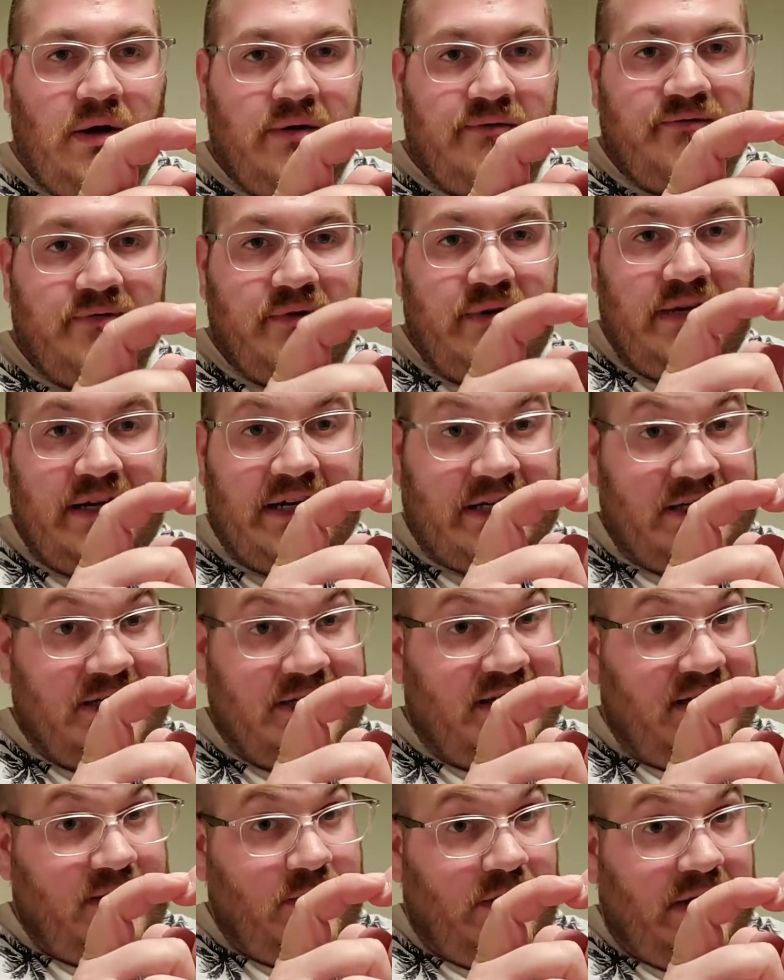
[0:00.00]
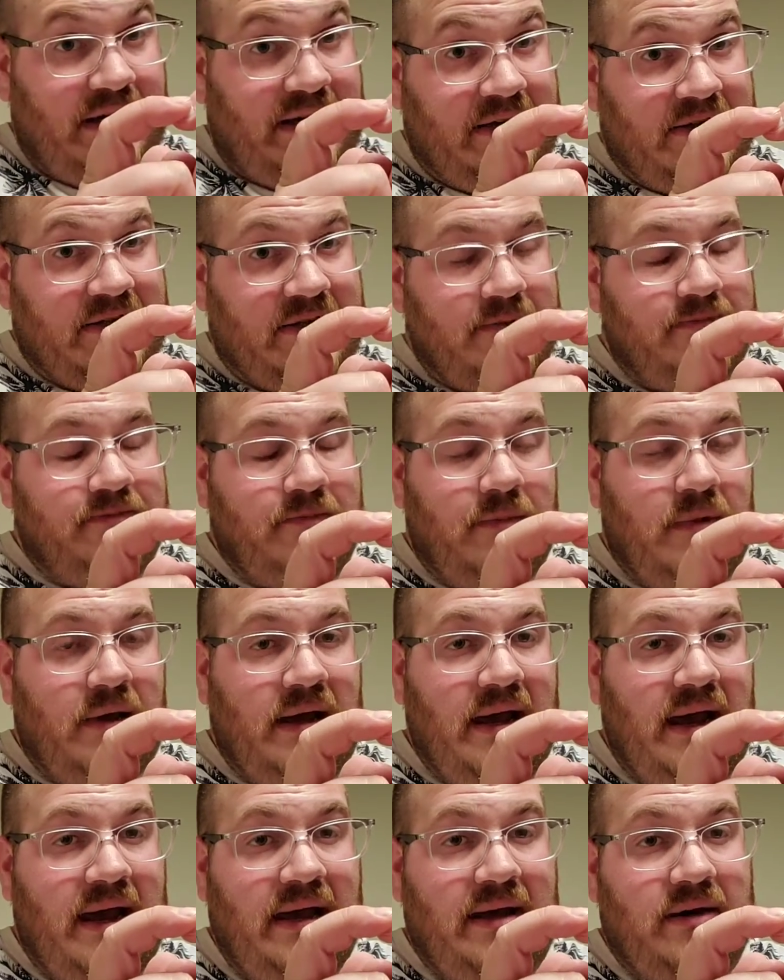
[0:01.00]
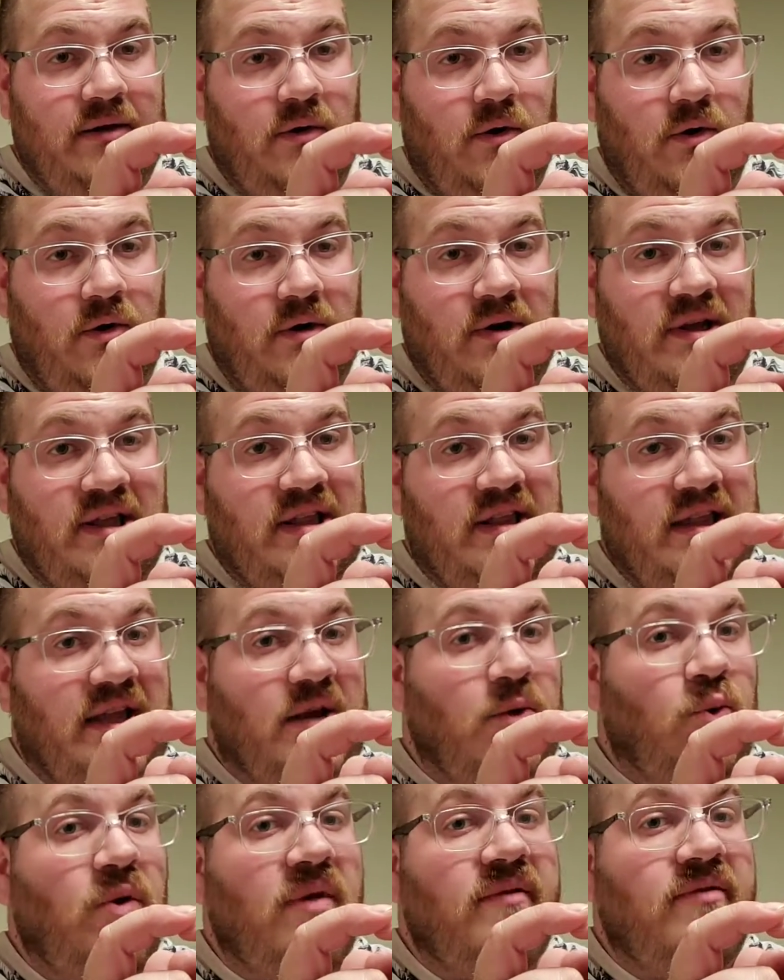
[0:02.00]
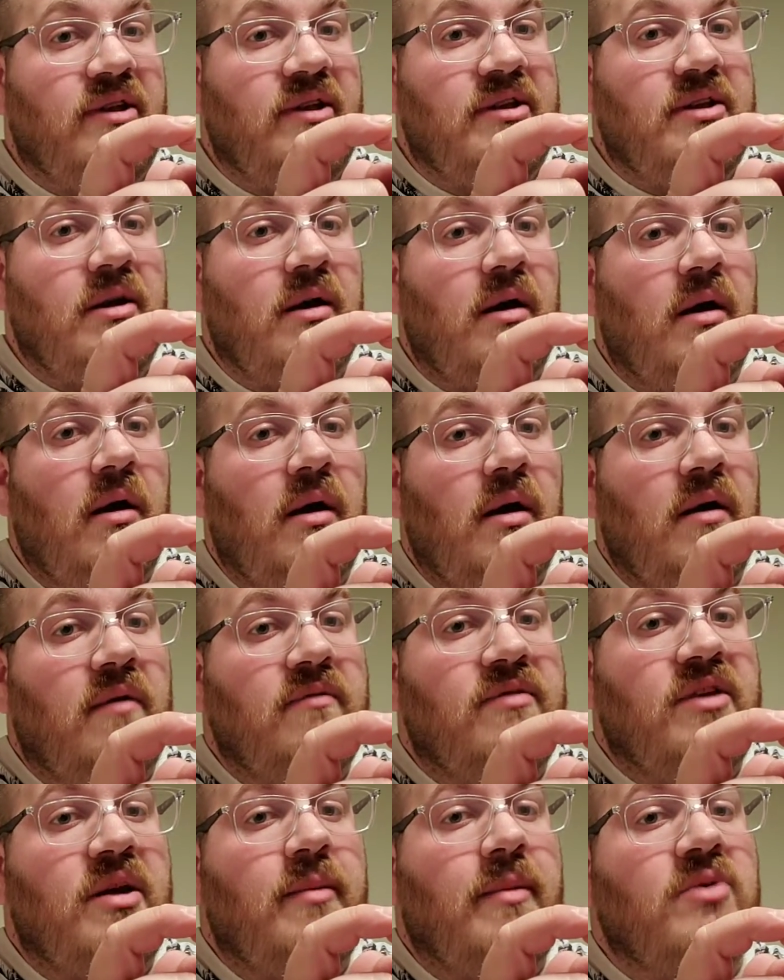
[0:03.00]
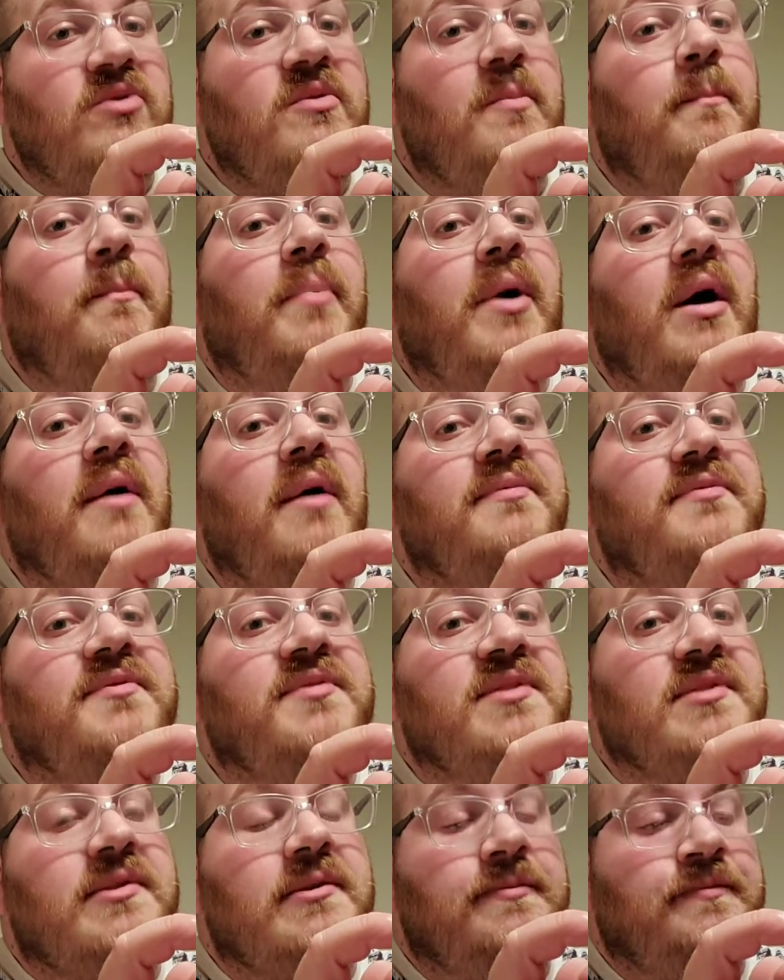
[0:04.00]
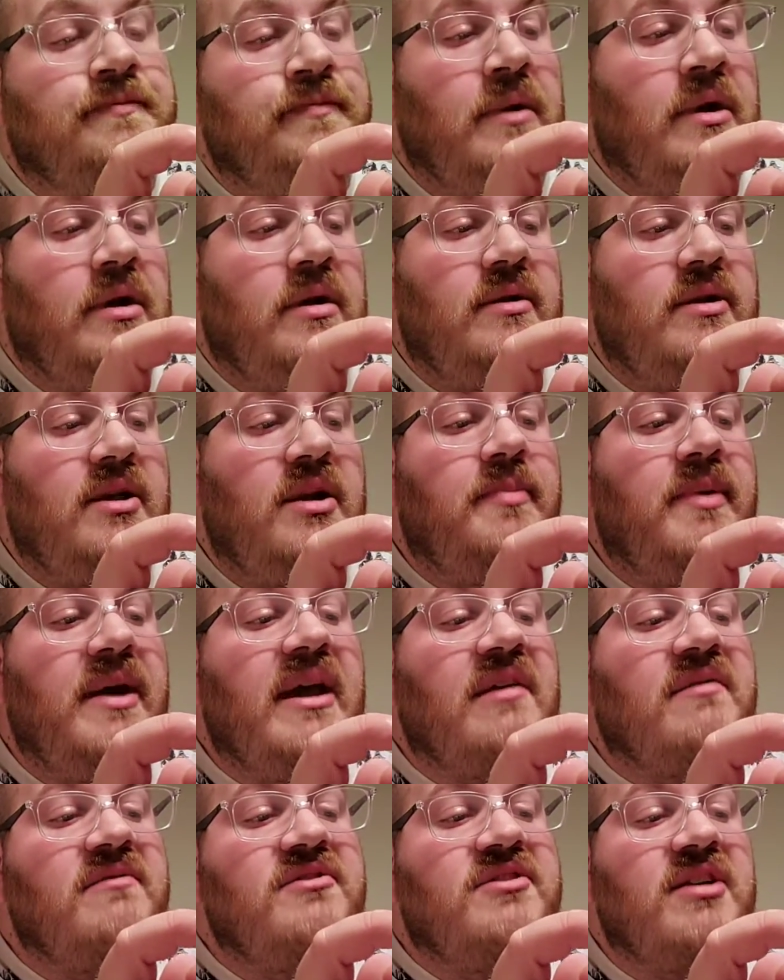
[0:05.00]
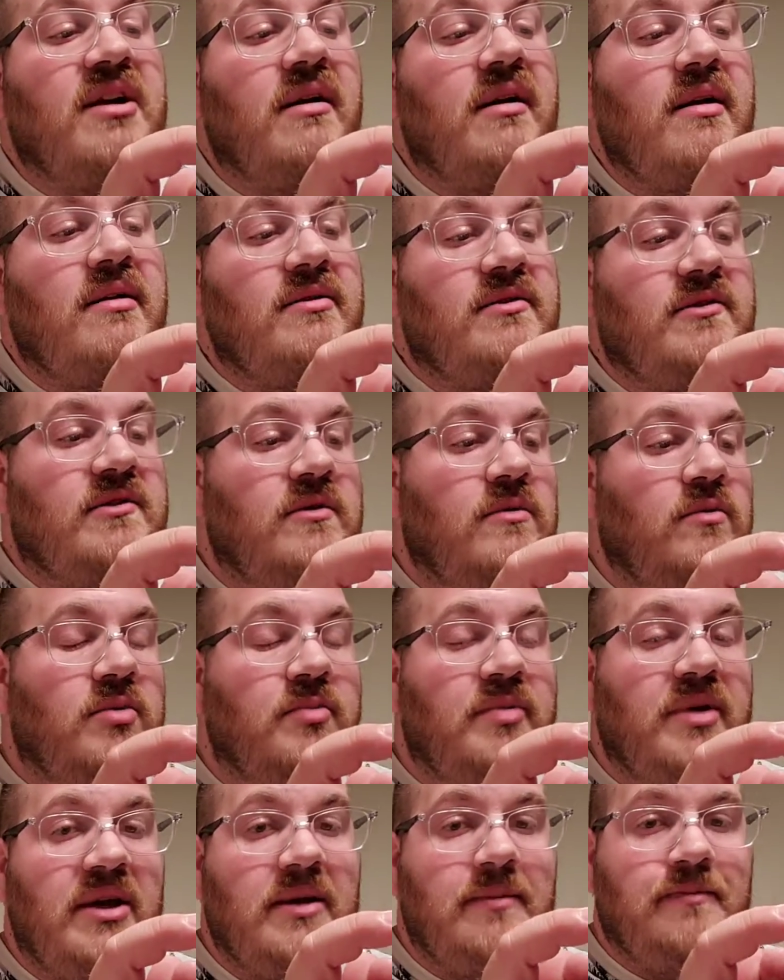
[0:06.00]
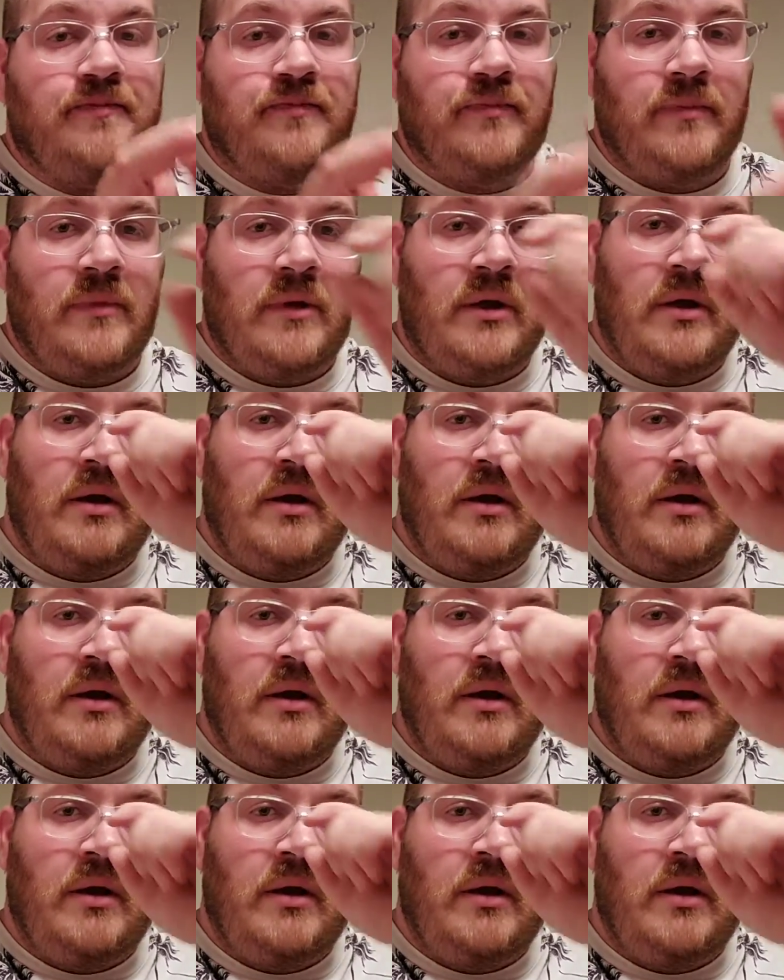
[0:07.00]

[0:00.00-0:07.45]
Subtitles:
Of nicotine-wise, and or the equivalent of the amount of puffs that a pack of cigarettes would be.